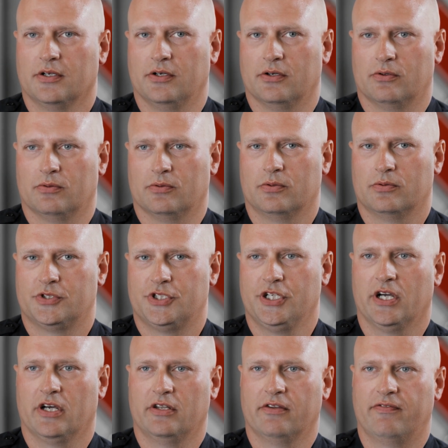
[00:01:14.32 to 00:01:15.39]
you know, she
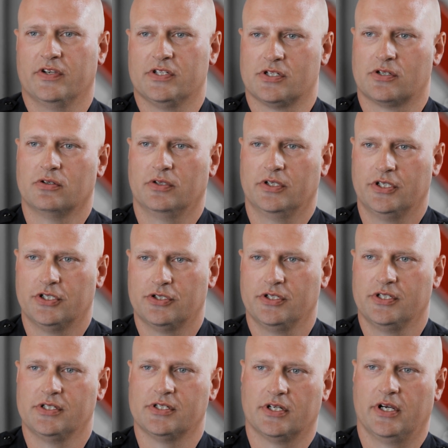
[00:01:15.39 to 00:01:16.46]
had the physical
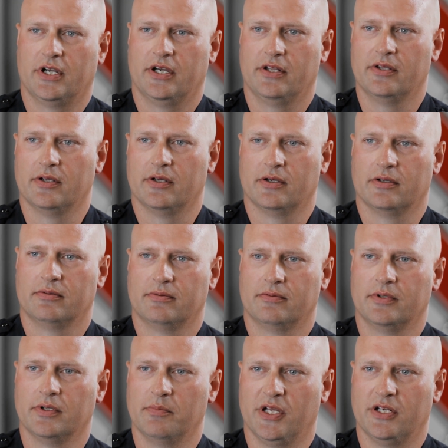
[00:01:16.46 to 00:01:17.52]
injuries and I had the,
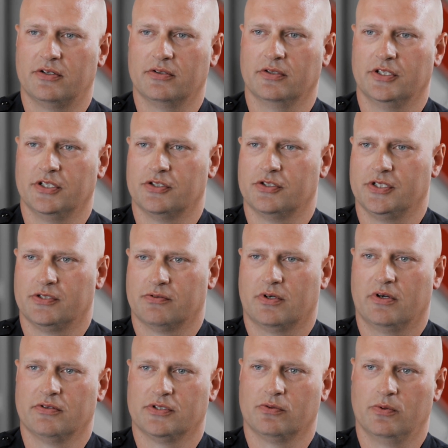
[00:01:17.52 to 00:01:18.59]
the mental injuries where
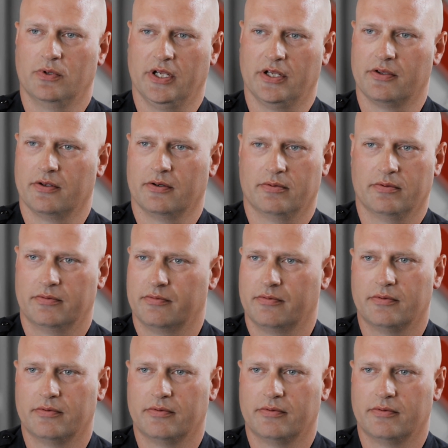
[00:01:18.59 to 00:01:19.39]
I was awake and